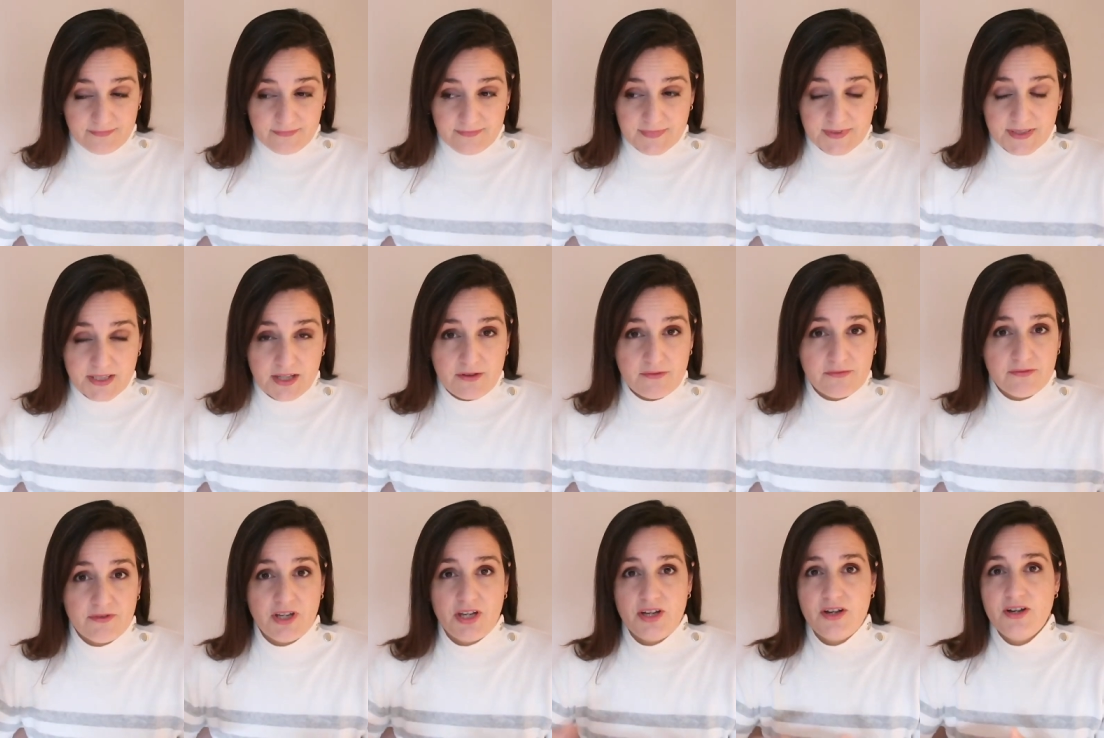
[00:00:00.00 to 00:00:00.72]

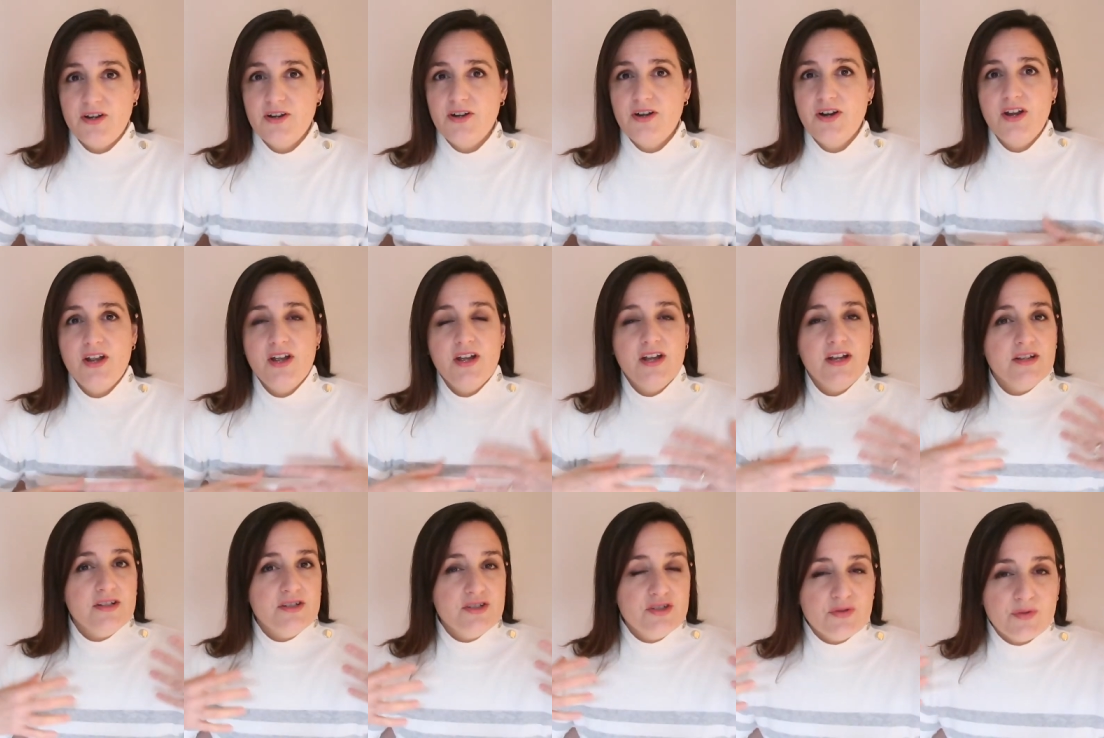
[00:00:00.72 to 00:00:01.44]
self-care,
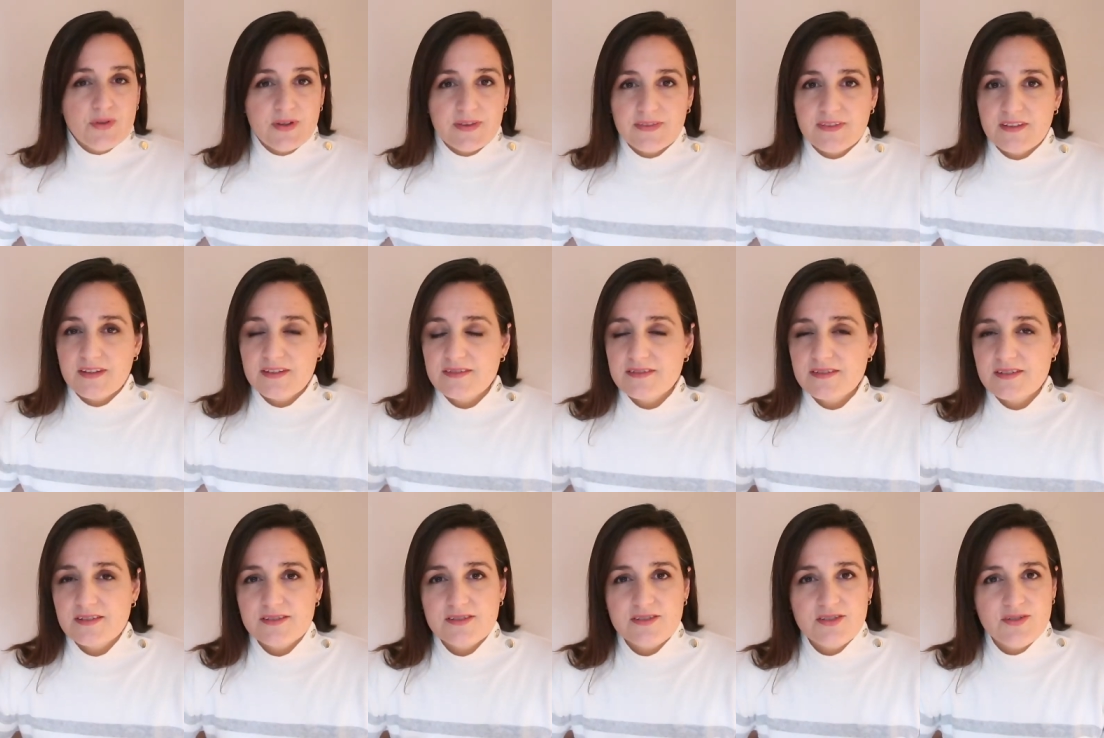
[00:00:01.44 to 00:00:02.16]
doing things
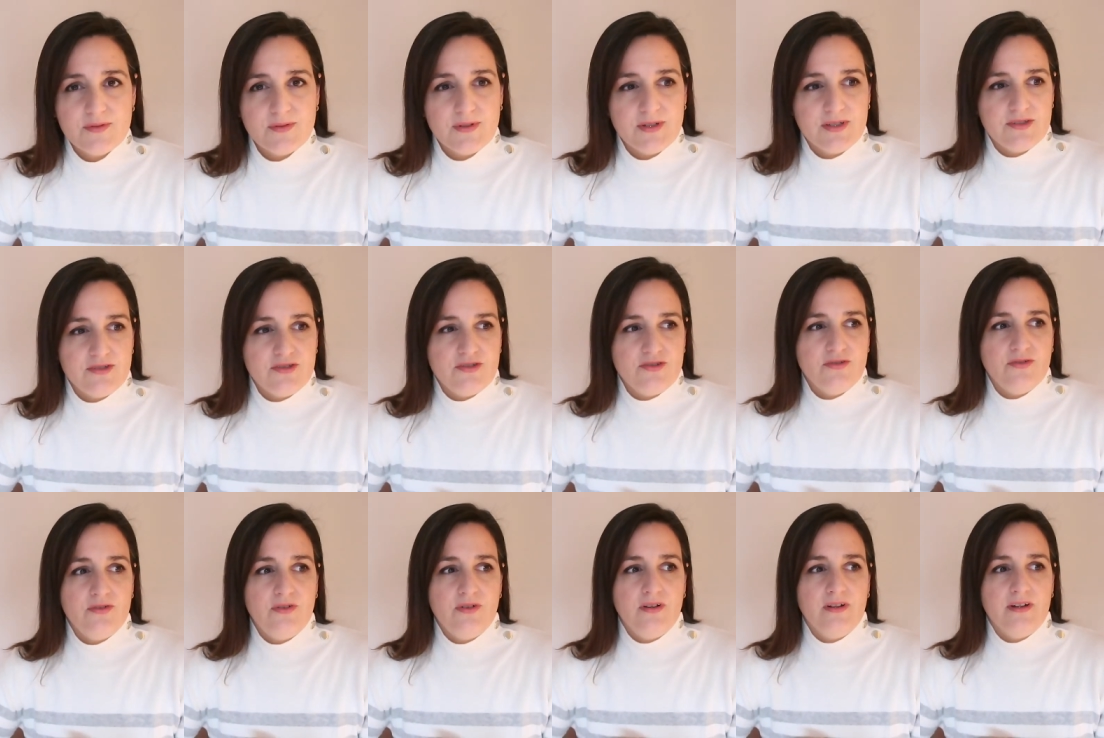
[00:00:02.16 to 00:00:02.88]
that you
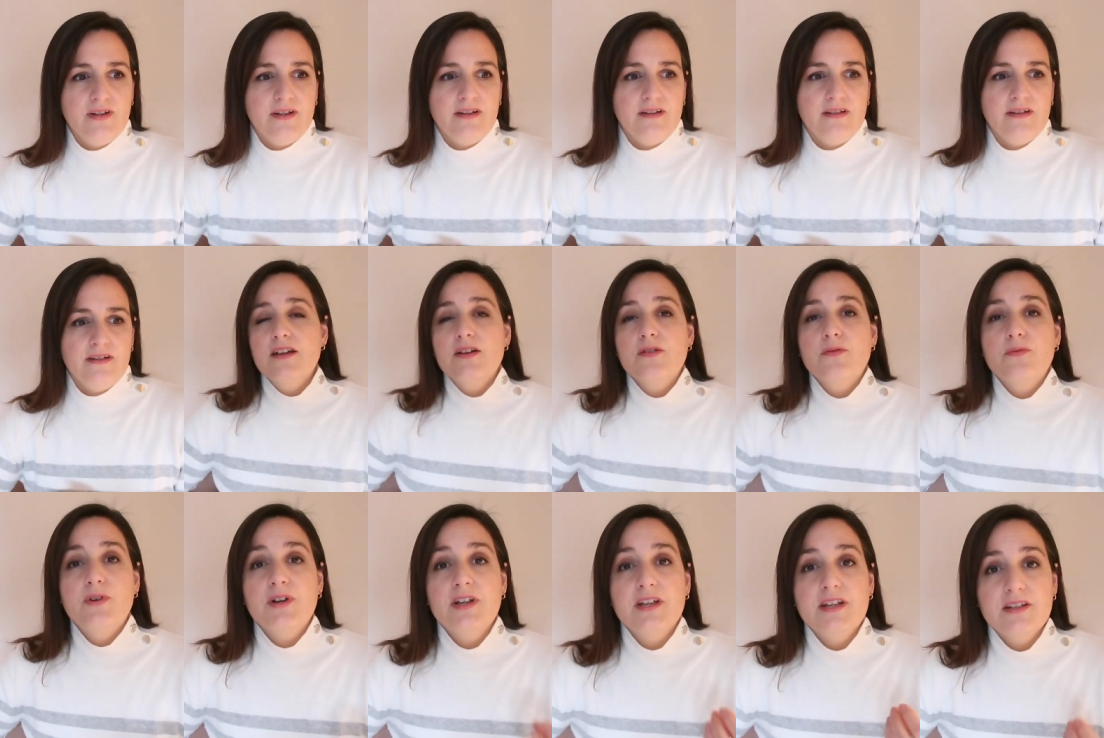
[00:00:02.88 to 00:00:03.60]
enjoy,
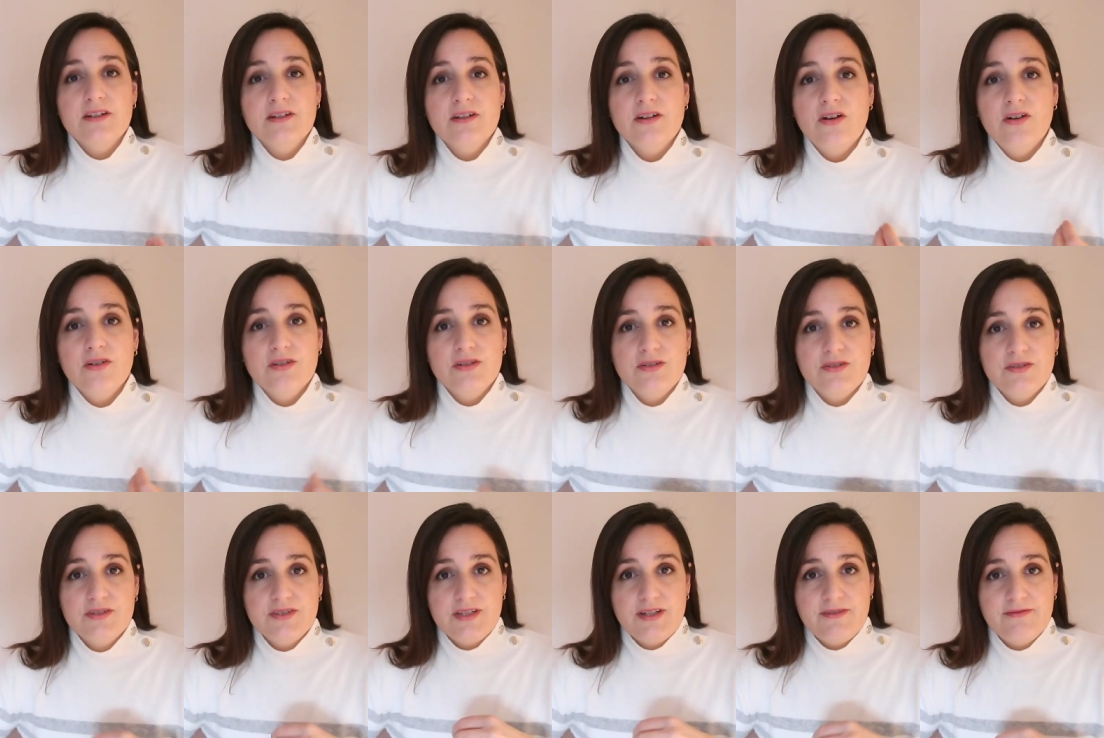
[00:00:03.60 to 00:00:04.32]
working on
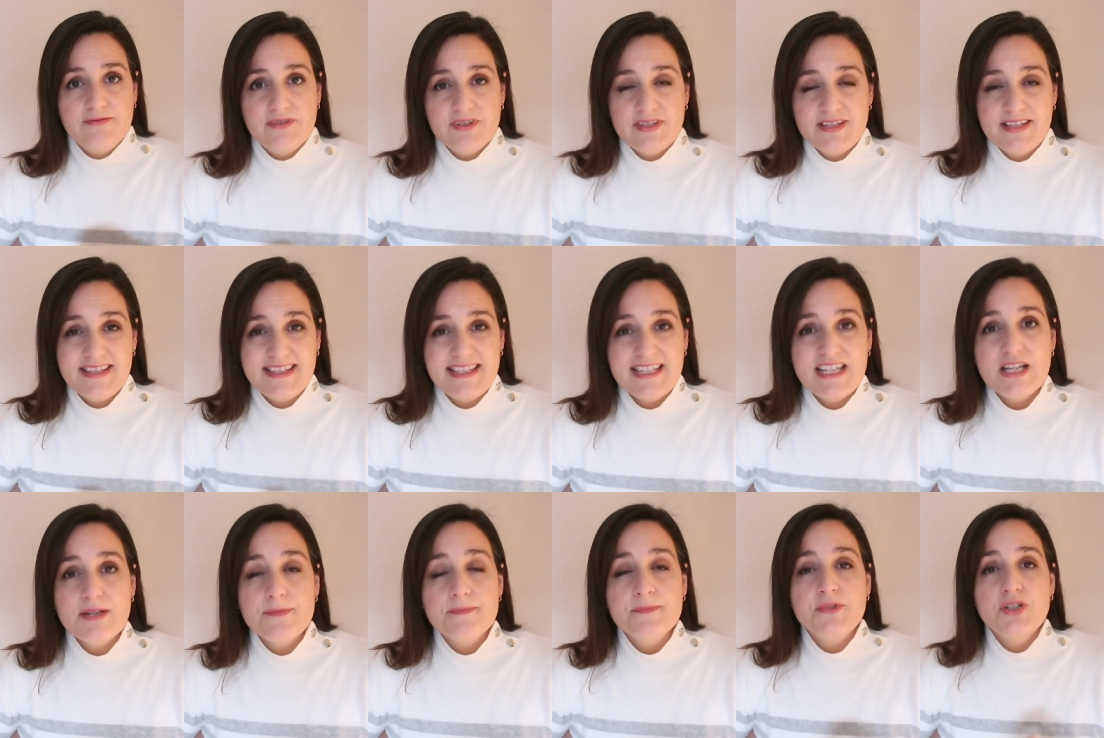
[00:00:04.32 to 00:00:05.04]
your
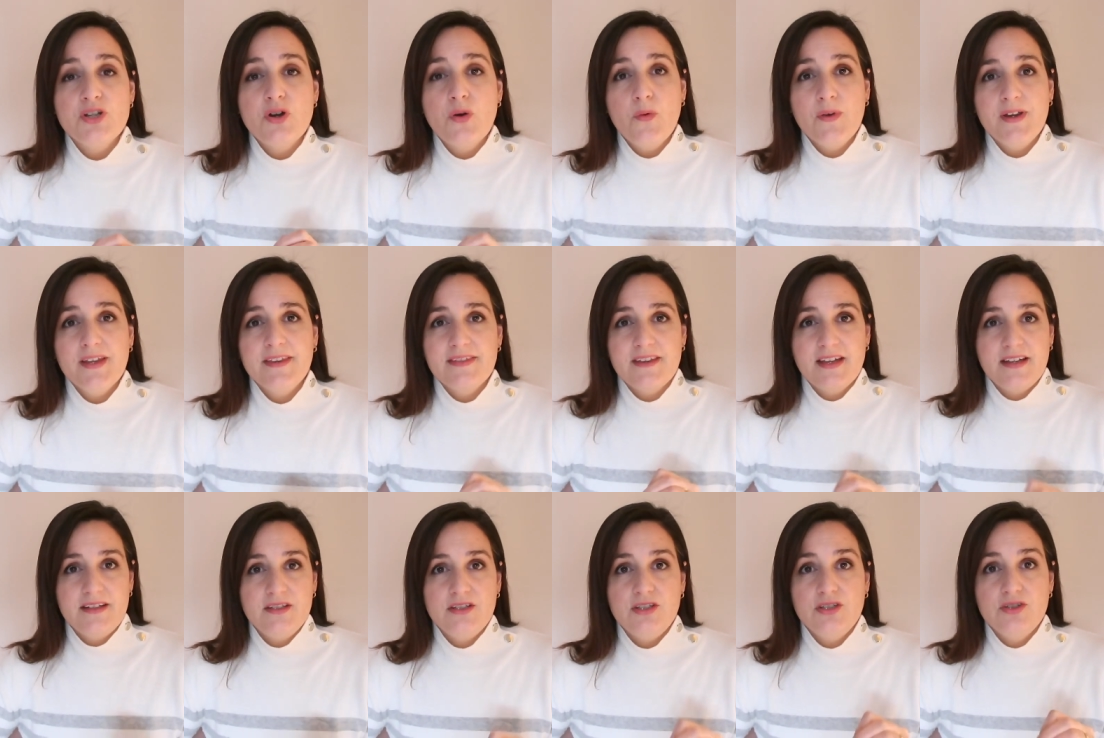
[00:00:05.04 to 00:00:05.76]
self-esteem, knowing
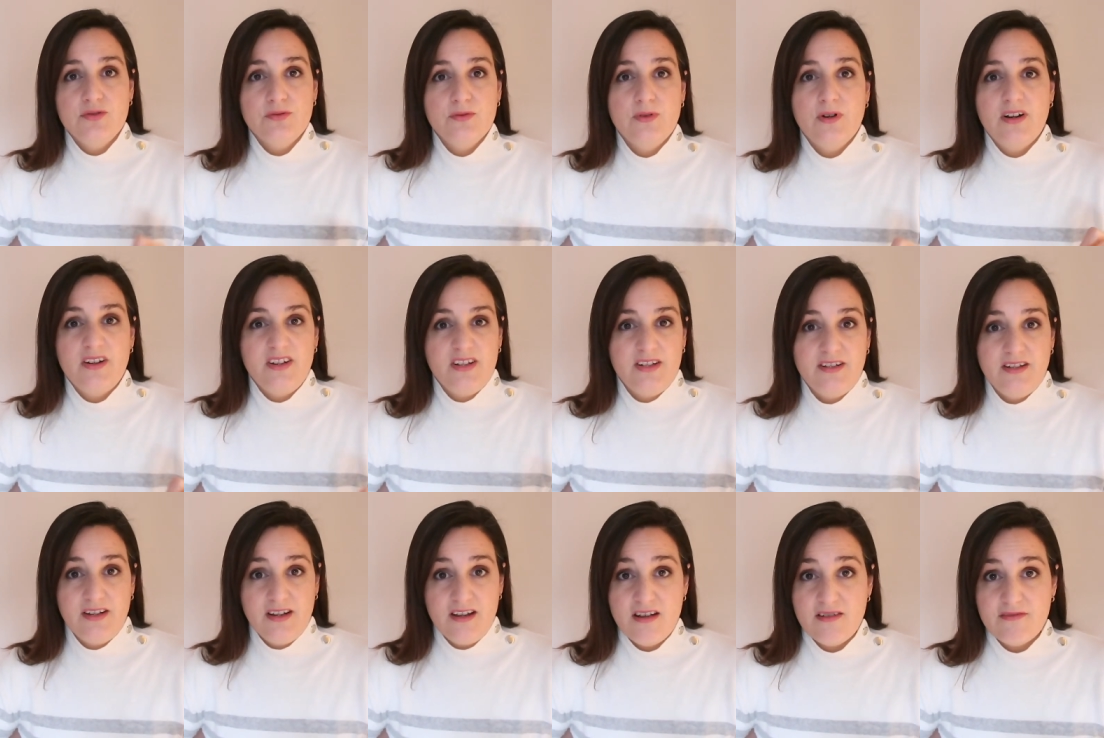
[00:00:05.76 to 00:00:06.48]
that you are
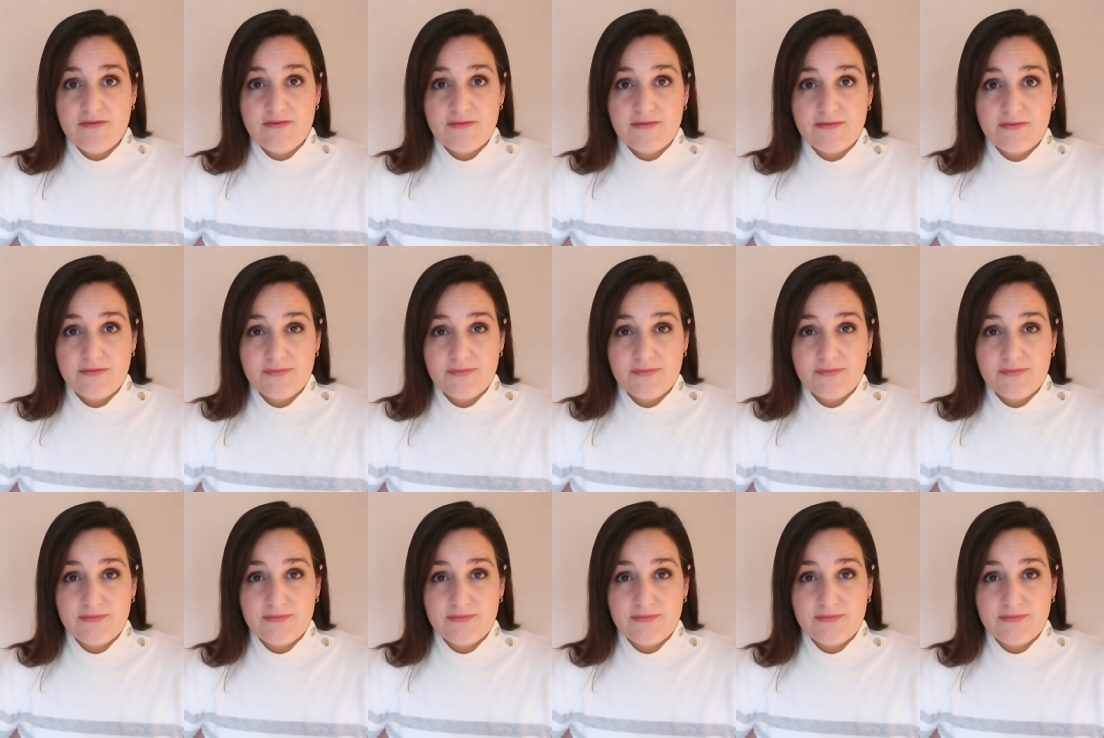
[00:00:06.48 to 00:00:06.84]
enough.